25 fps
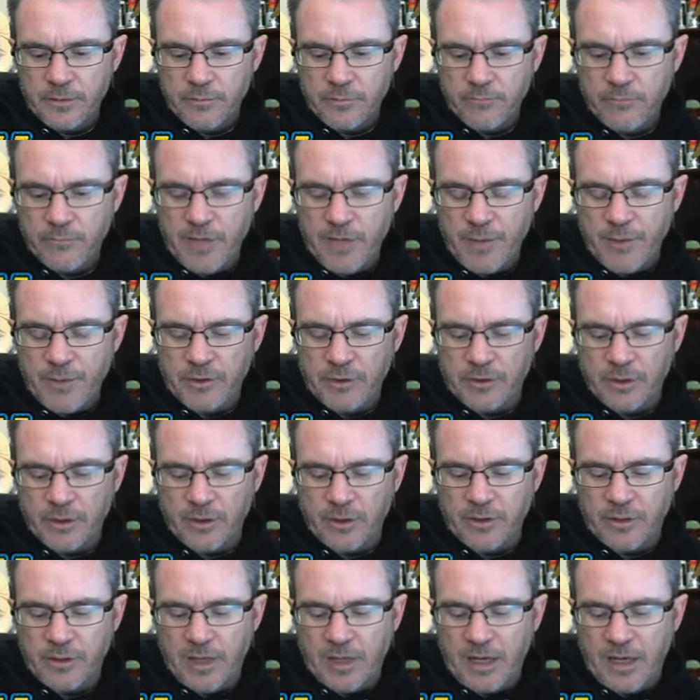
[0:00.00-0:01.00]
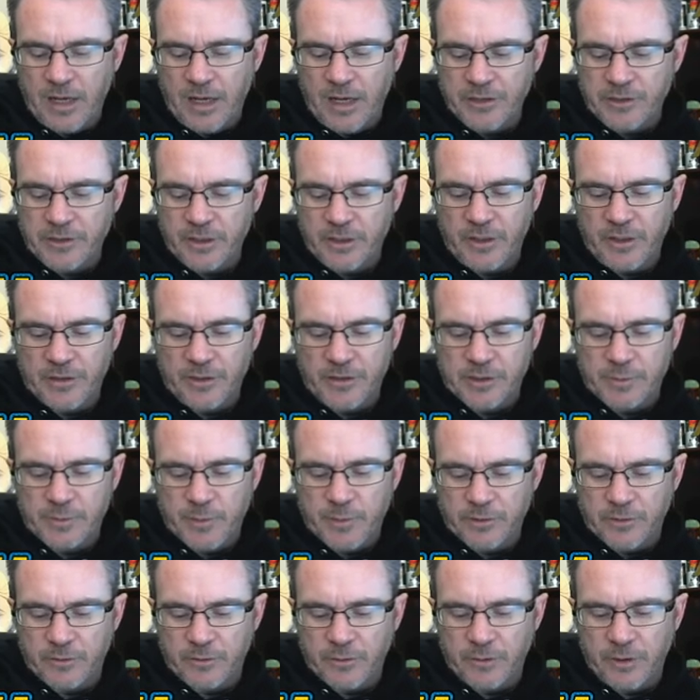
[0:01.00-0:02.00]
Maybe should have. Uh, I should have done the
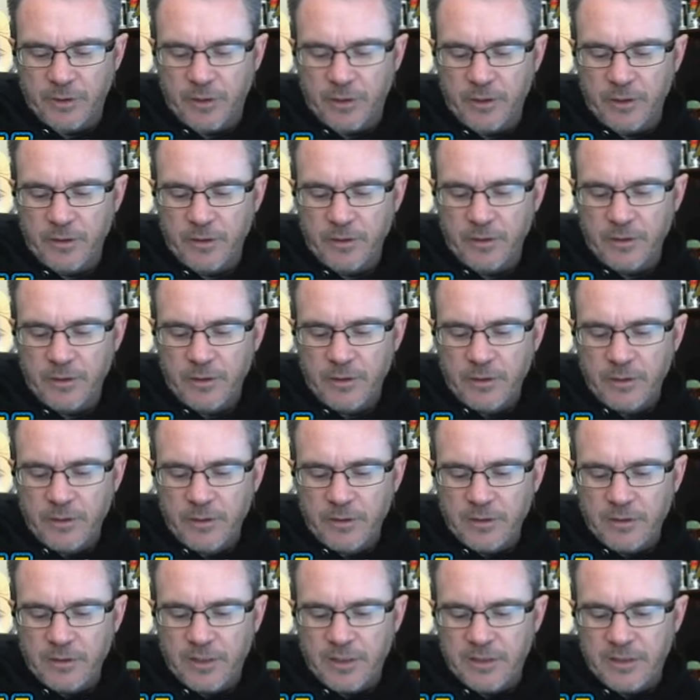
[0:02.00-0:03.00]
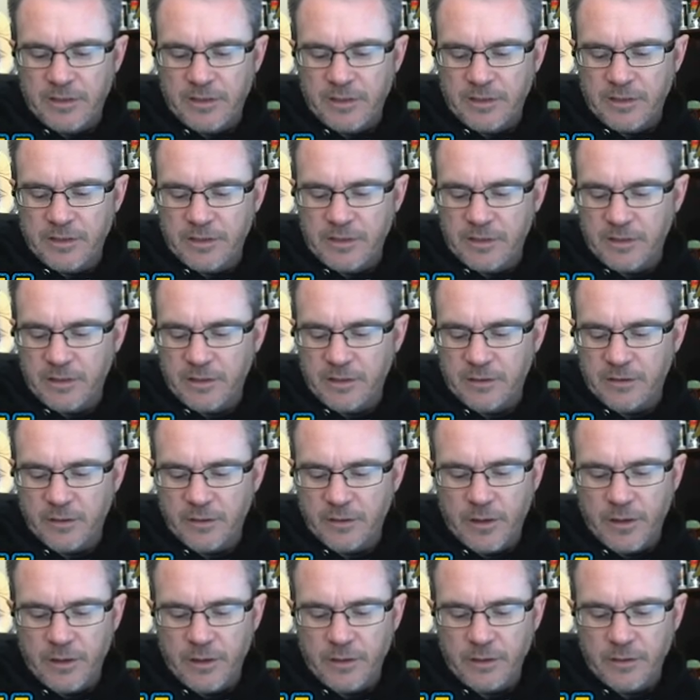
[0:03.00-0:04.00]
special there. Get dizzy. That's all
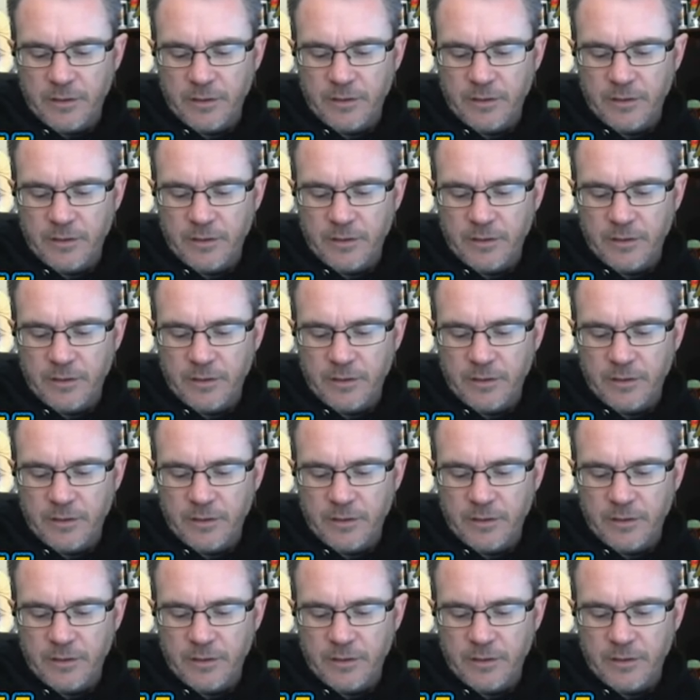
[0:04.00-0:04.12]
right.